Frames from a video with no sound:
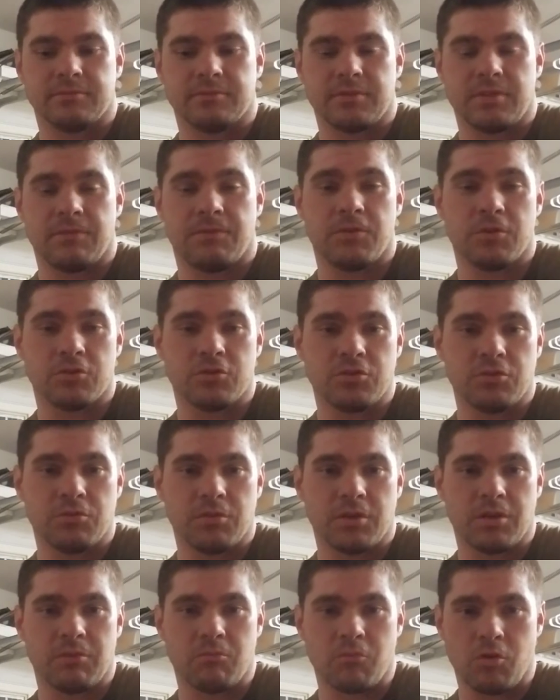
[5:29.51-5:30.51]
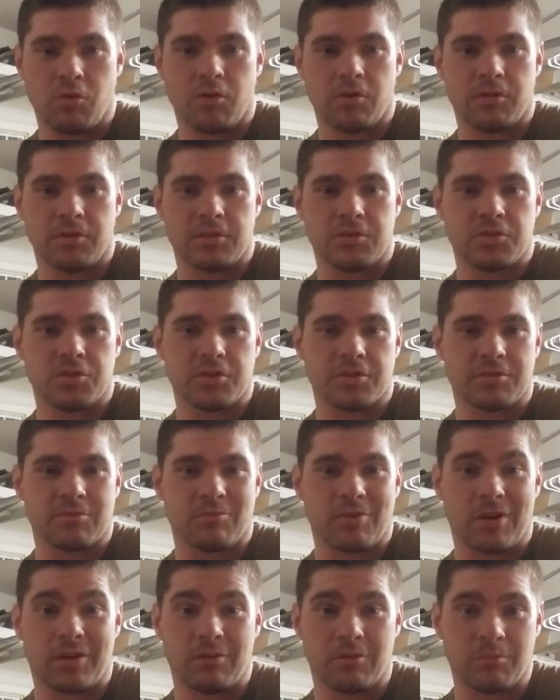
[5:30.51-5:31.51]
if you're doing it more than just
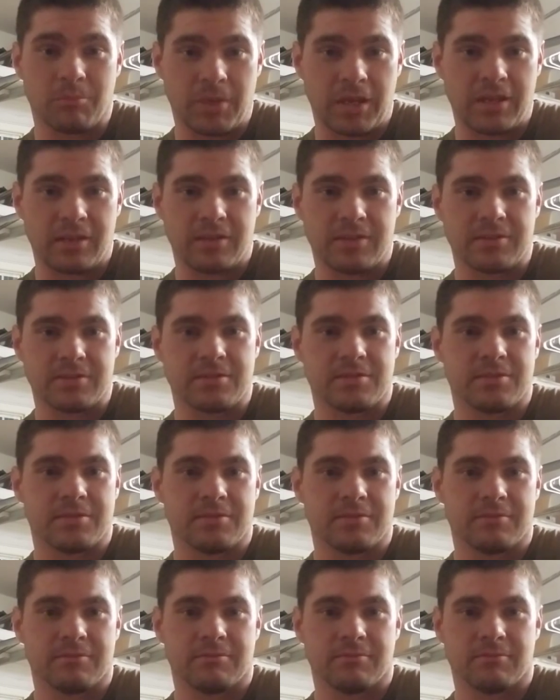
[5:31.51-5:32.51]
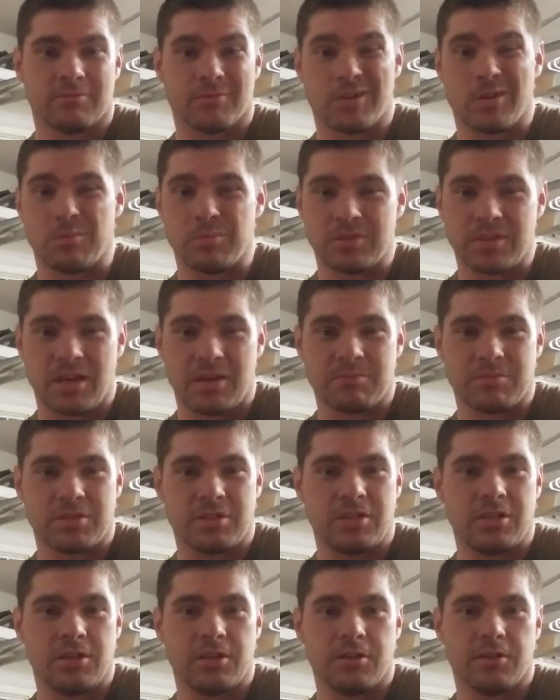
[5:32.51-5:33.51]
regular maintenance, a couple times a
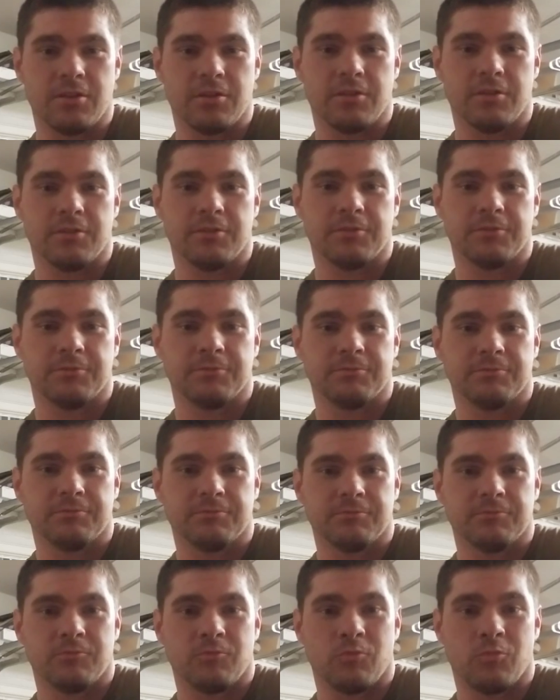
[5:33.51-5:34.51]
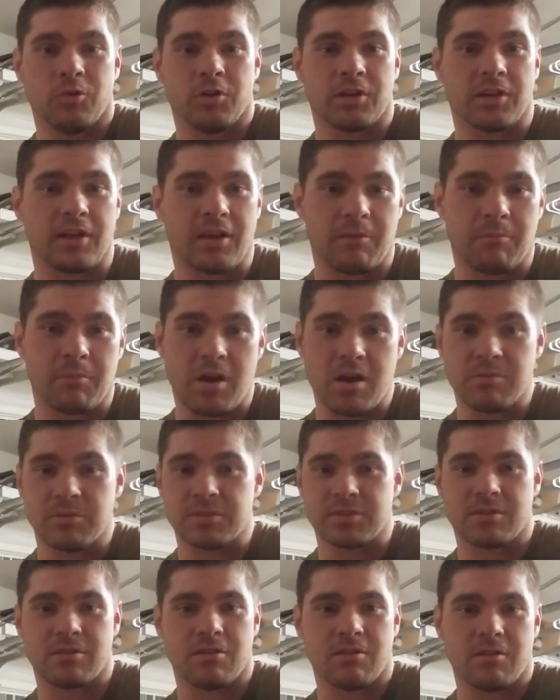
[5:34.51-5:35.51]
year, working on mama's
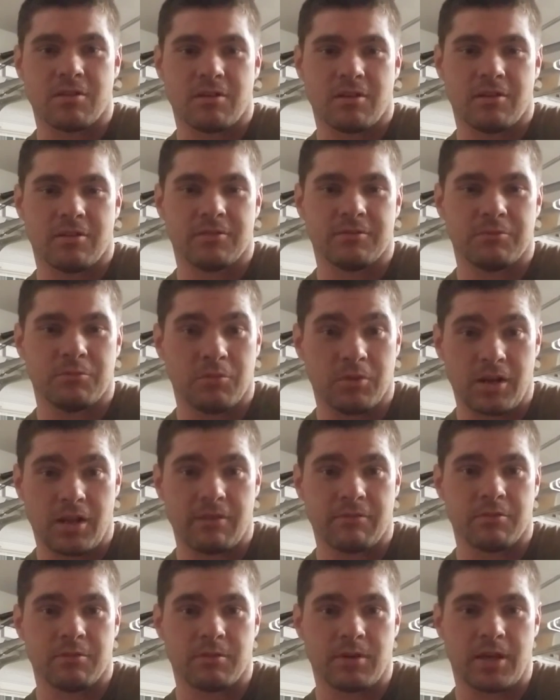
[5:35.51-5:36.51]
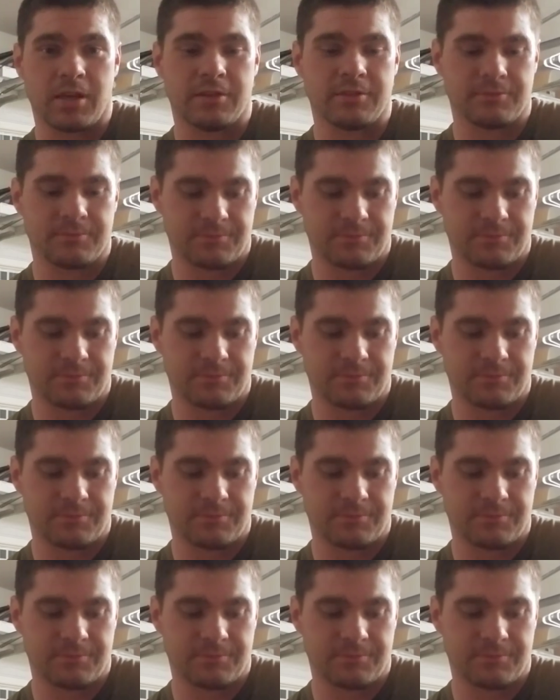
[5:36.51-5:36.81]
car, whatever, right?